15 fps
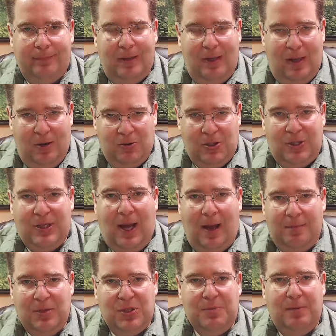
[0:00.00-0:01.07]
There's a
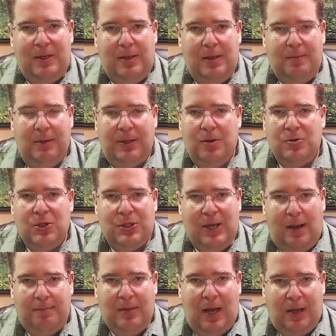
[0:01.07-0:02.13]
time to speak, but there's a
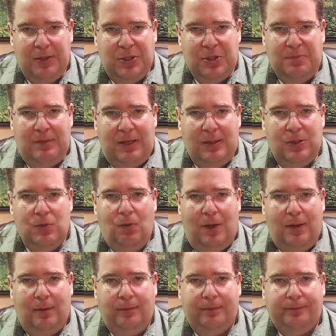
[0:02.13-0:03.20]
time not to speak as
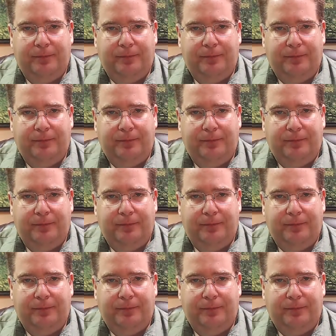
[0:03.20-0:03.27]
well.